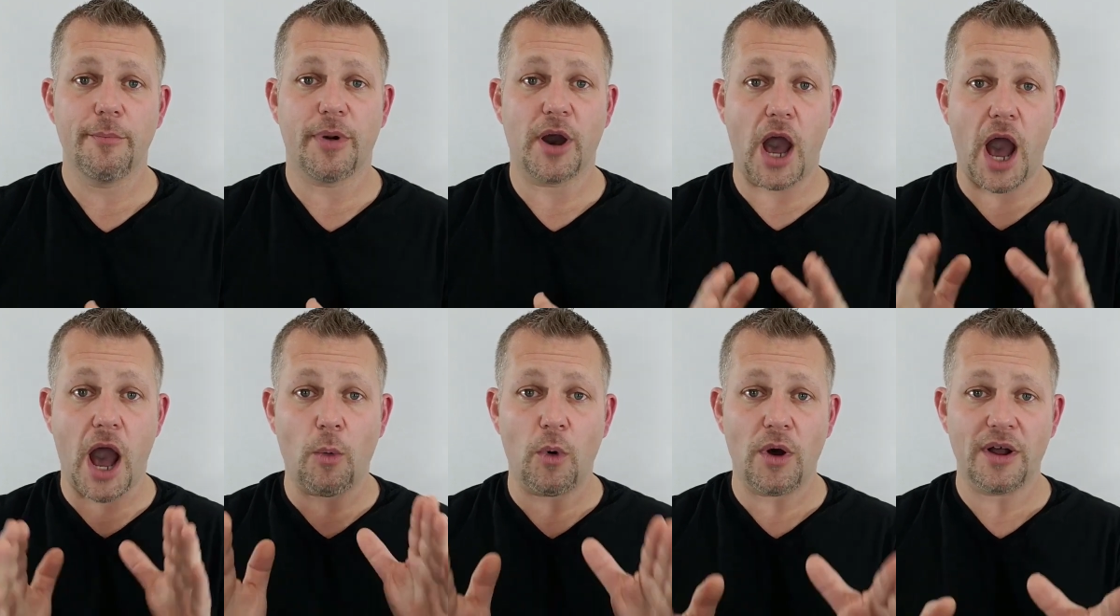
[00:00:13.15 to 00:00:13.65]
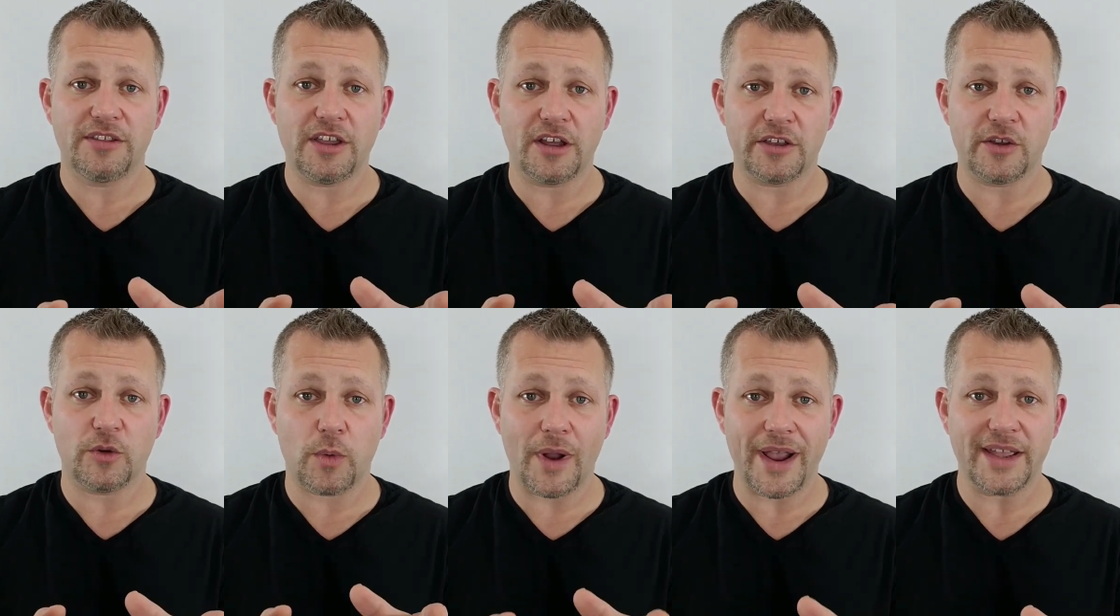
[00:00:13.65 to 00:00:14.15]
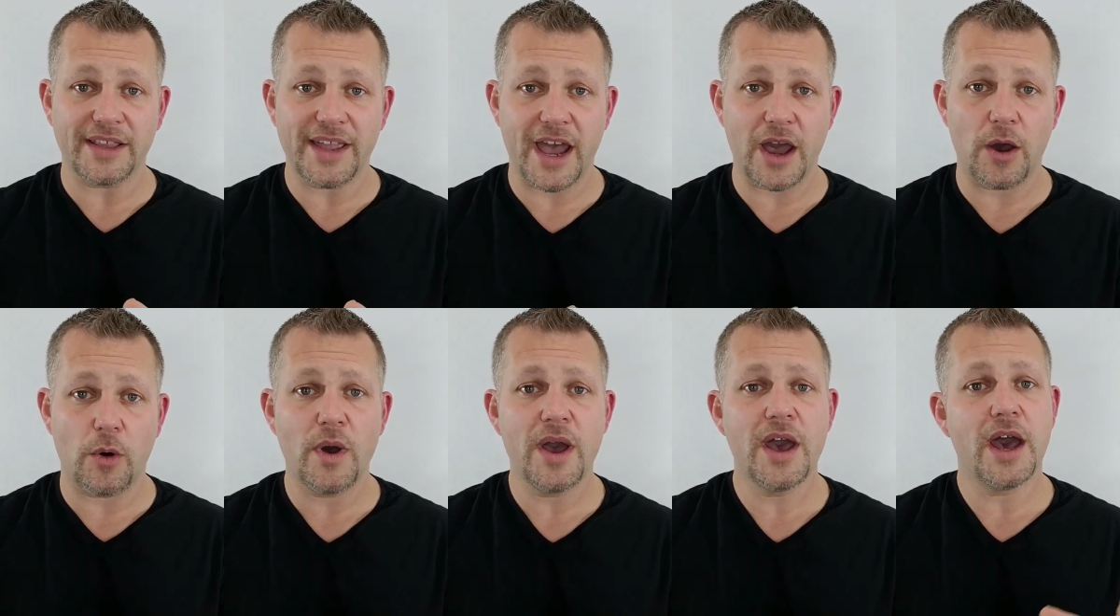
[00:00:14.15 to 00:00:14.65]
but I want to tell you right
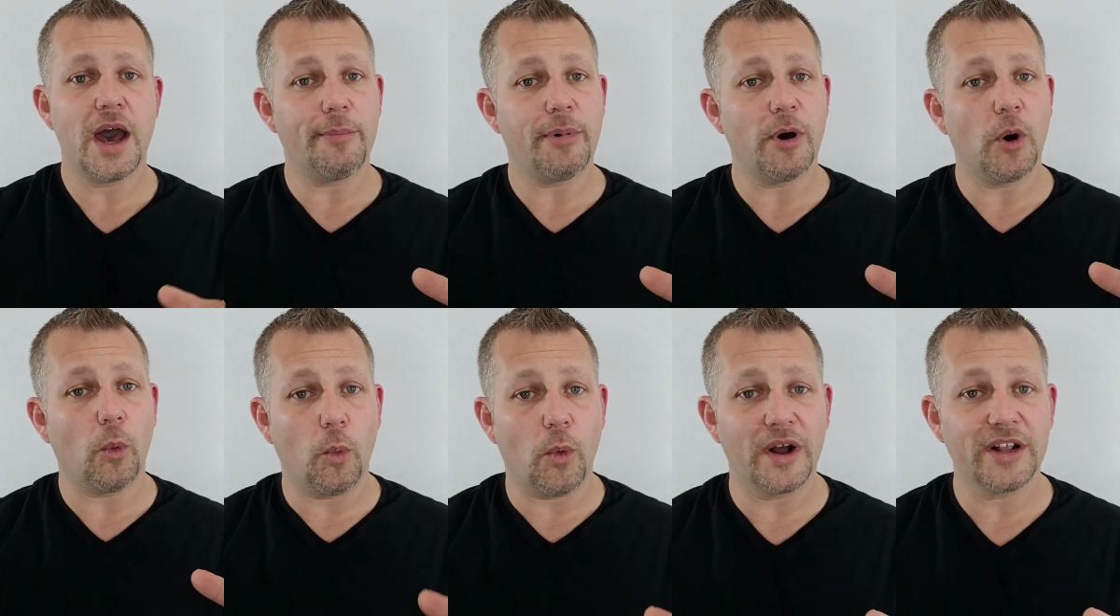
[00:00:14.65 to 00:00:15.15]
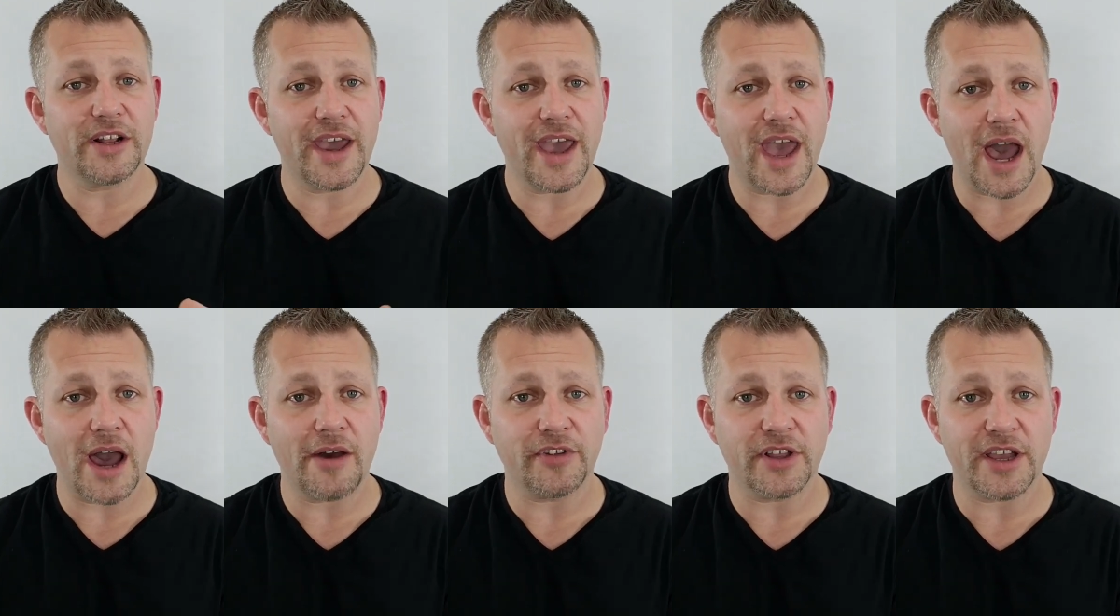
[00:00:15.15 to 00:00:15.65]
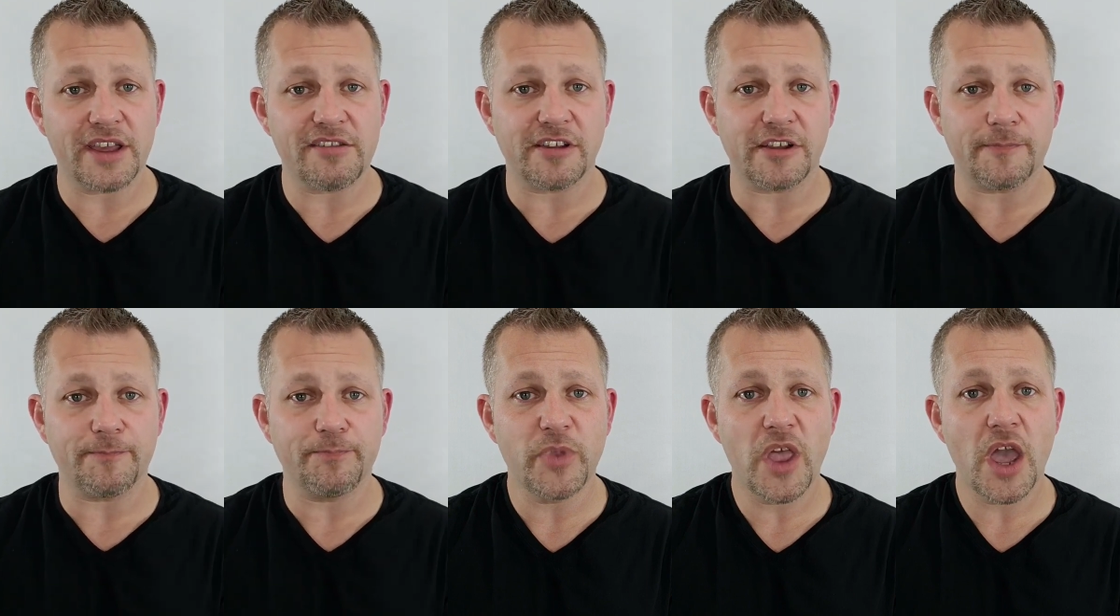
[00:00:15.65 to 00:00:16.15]
now about what I have
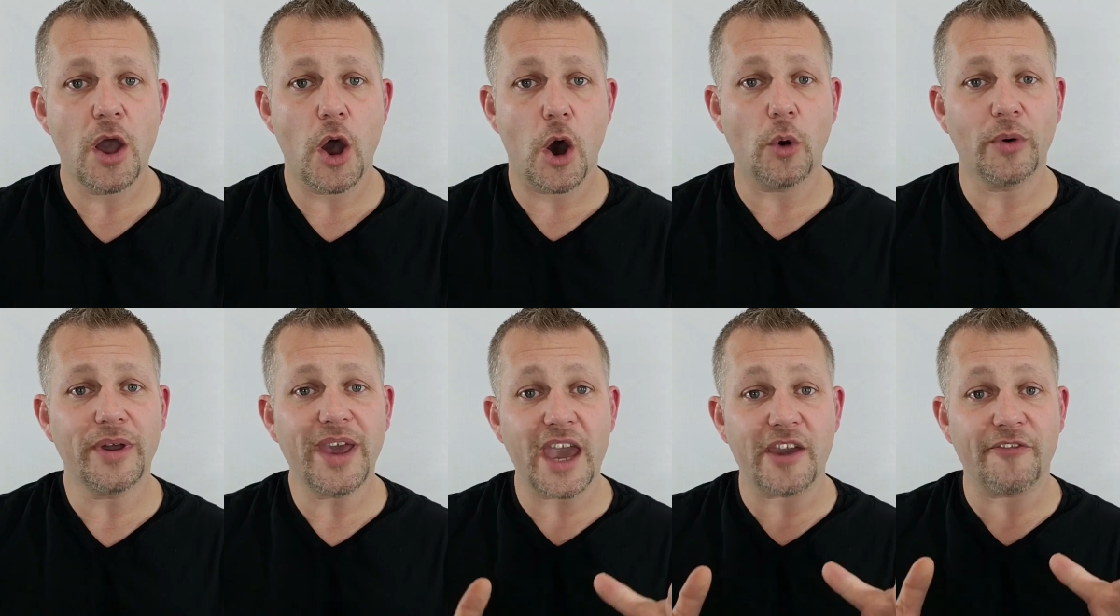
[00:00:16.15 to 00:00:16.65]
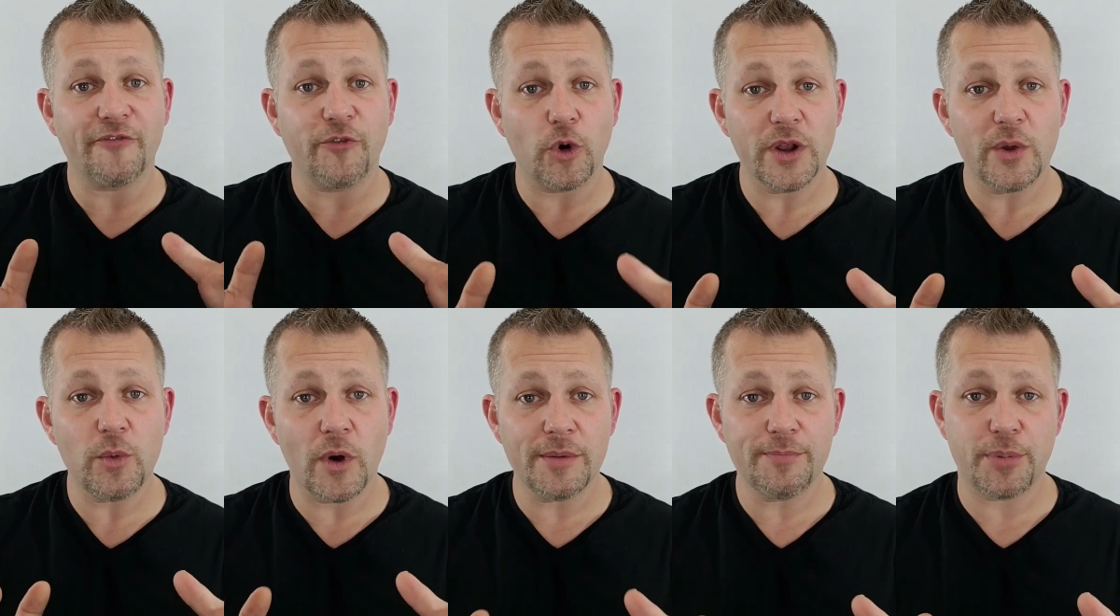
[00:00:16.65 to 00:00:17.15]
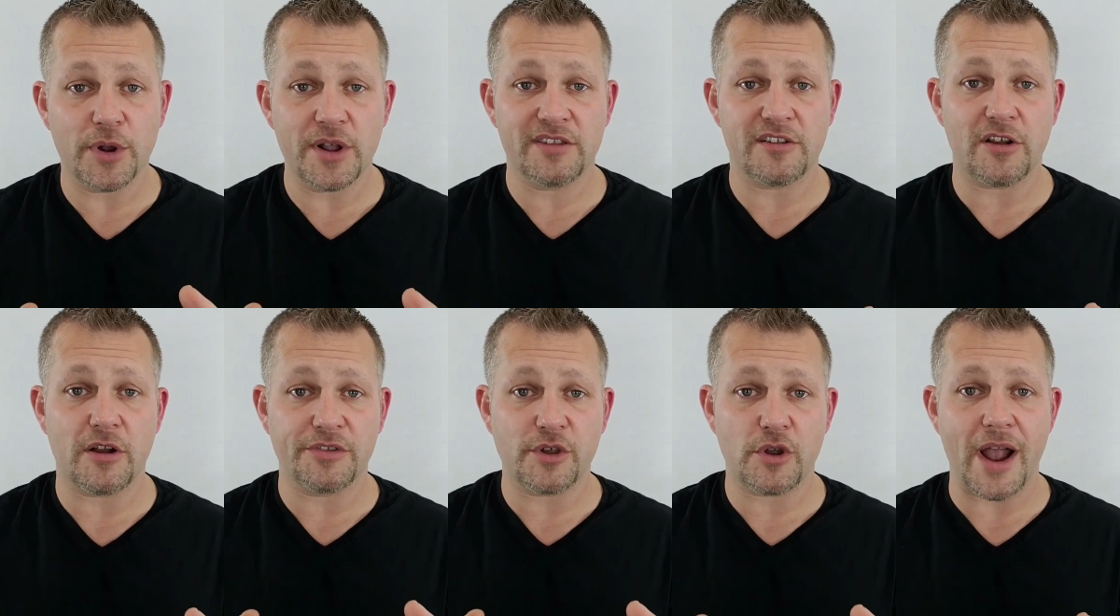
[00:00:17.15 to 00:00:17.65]
listing. Okay, 41
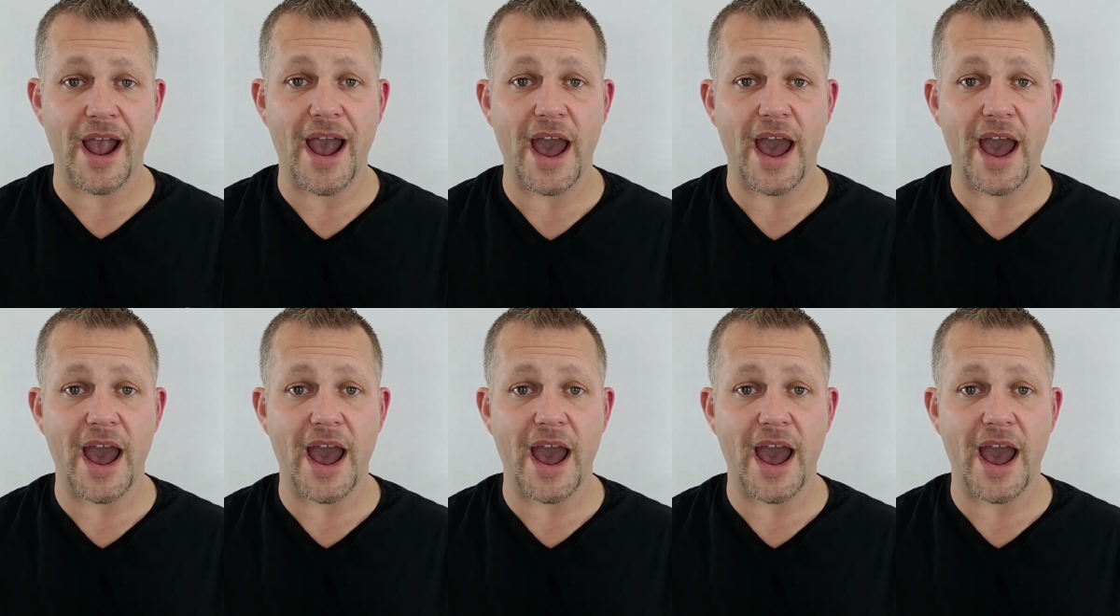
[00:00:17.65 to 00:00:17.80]
Prince Arthur